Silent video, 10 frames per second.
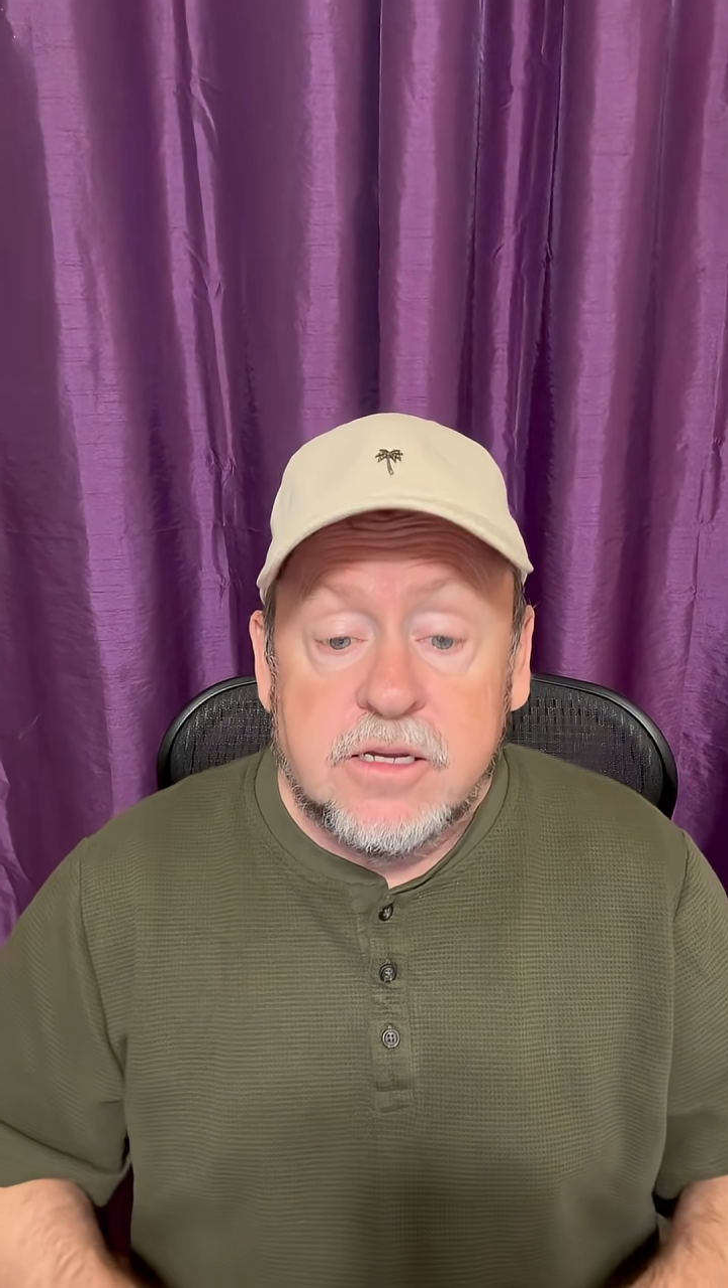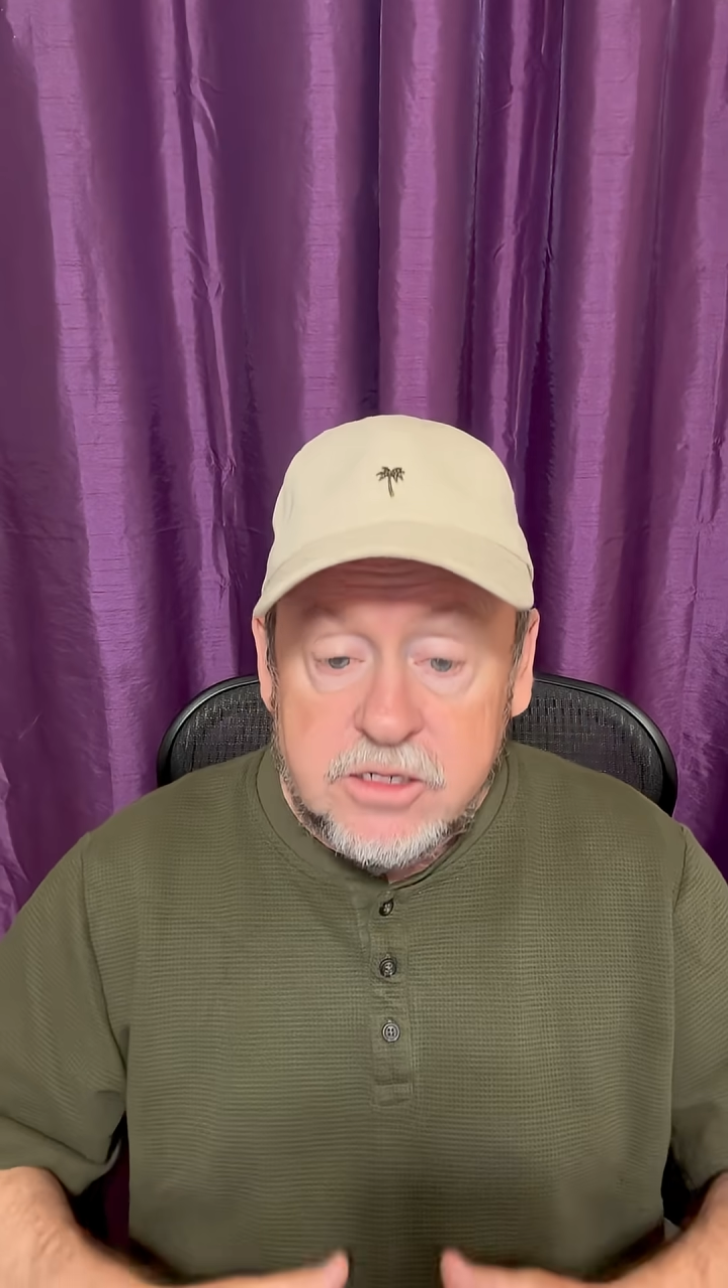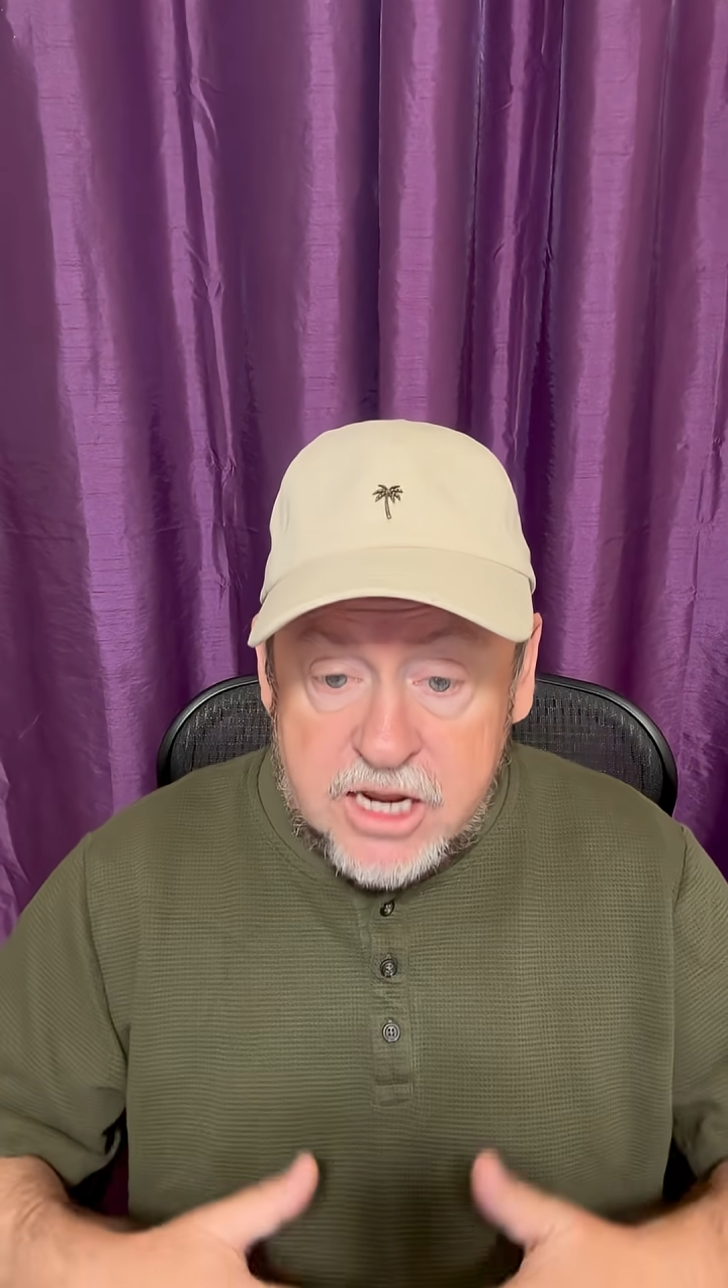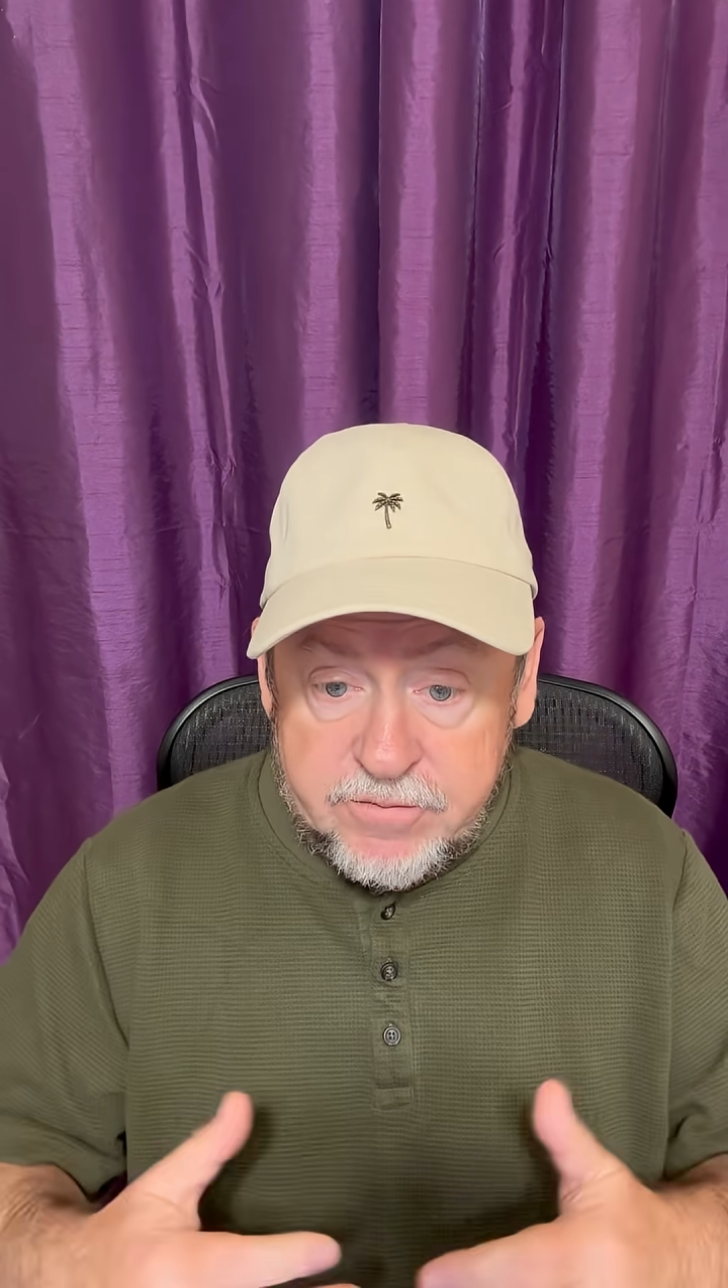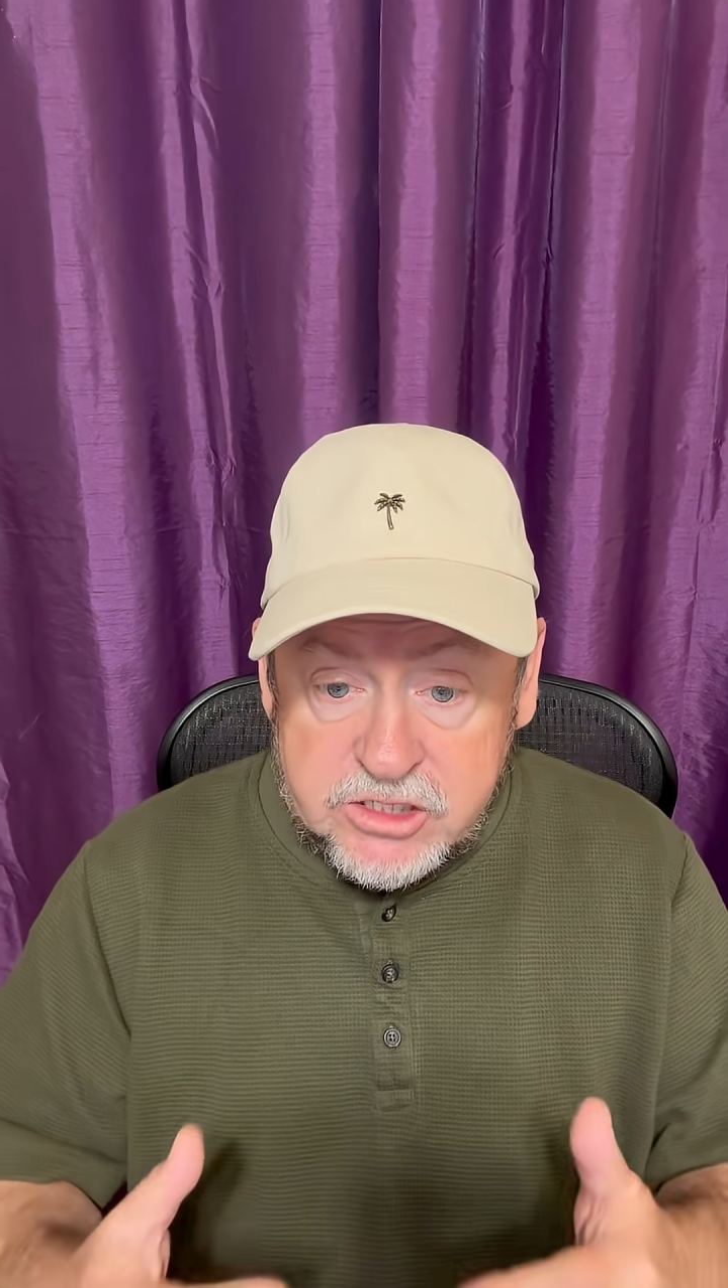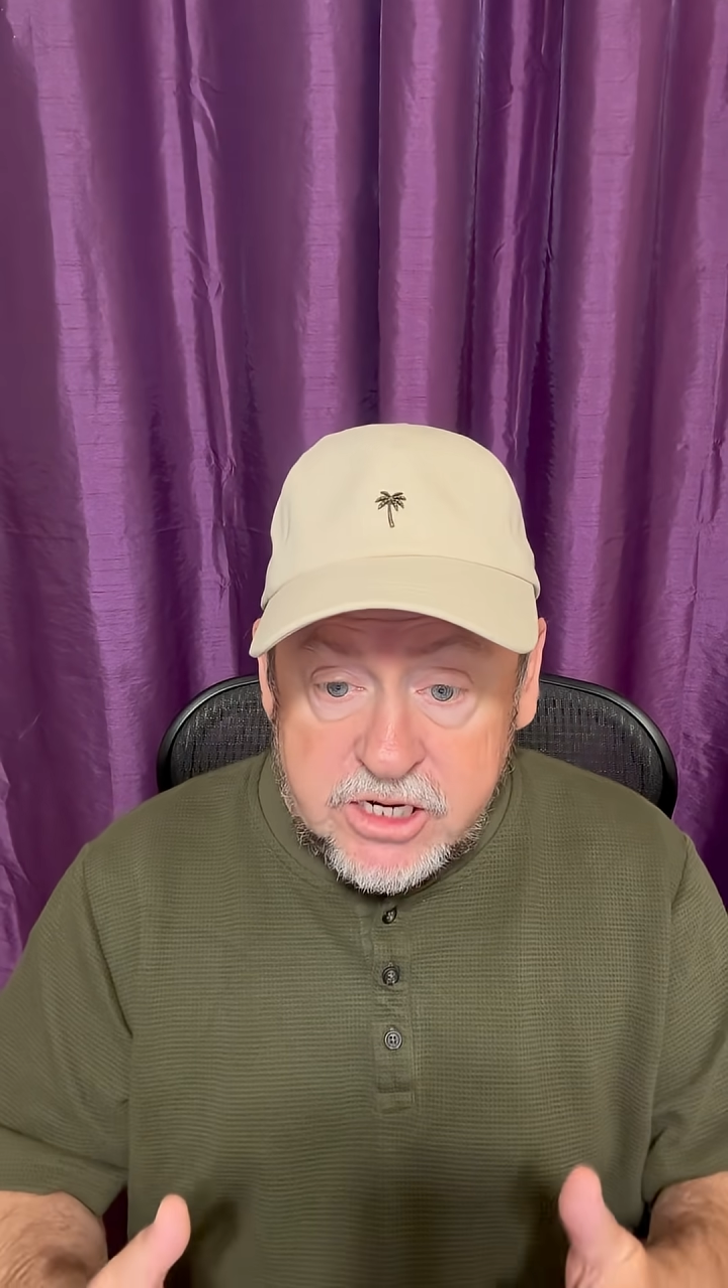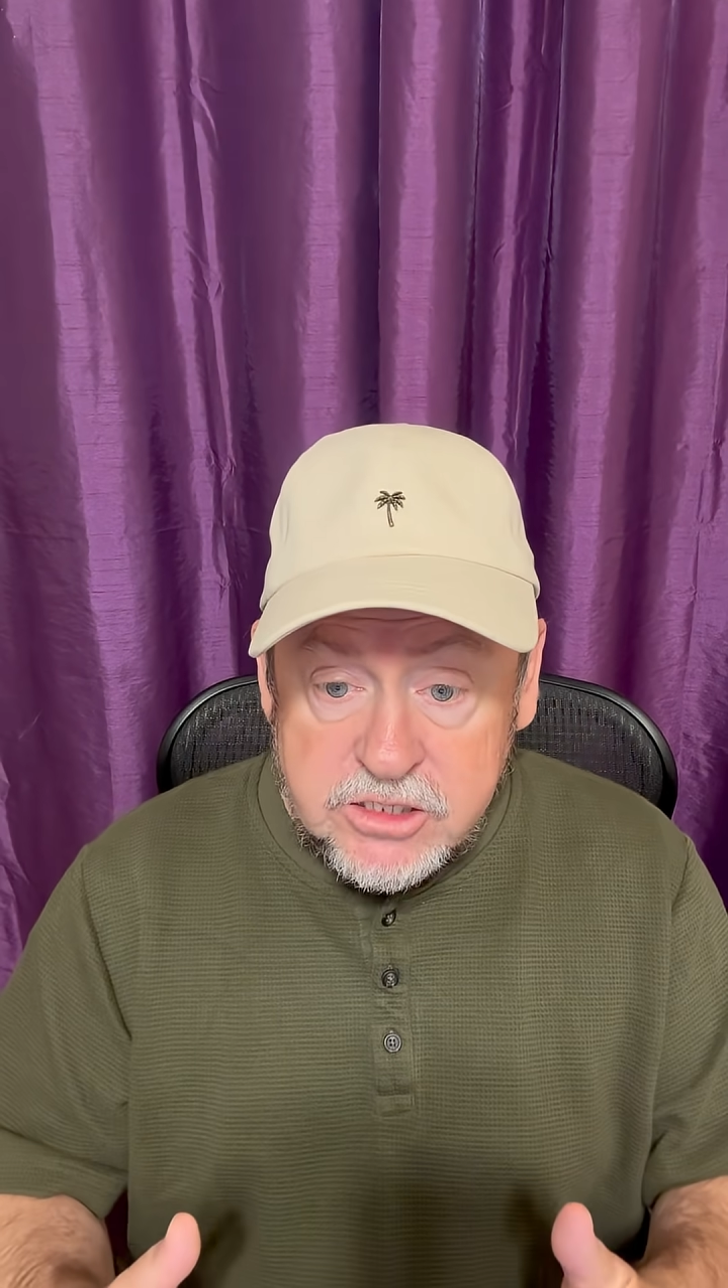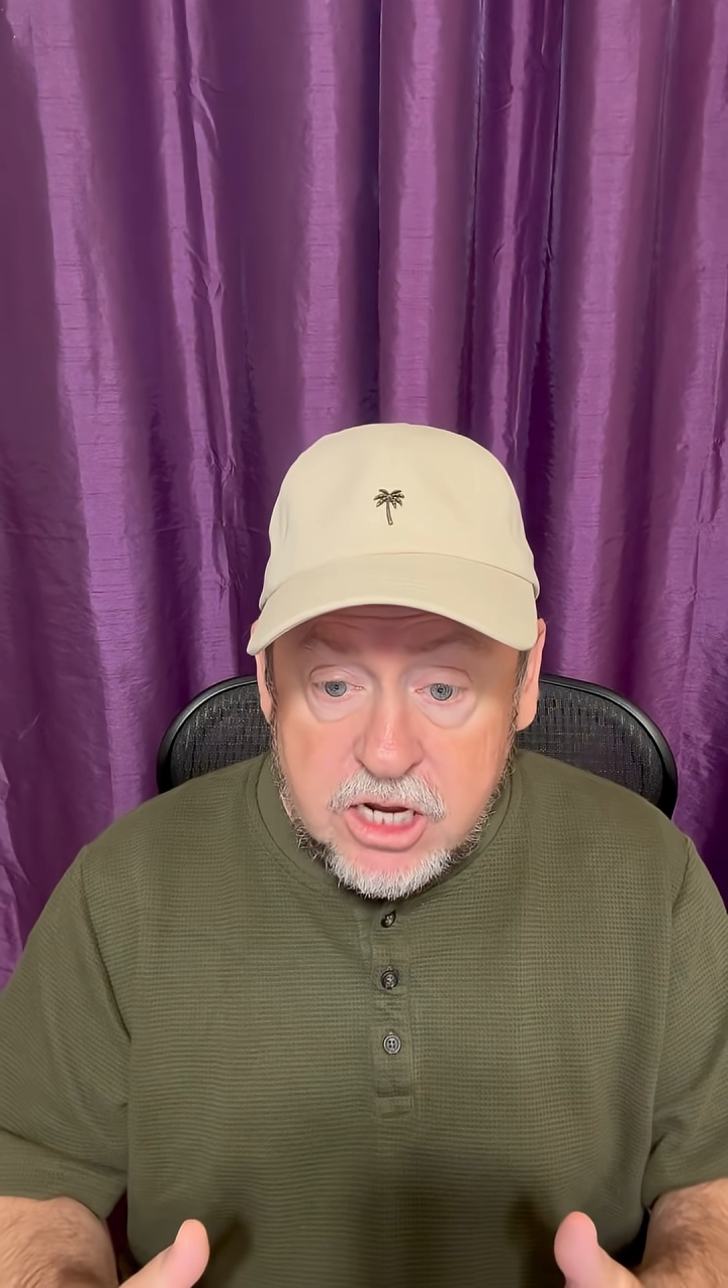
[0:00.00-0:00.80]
David says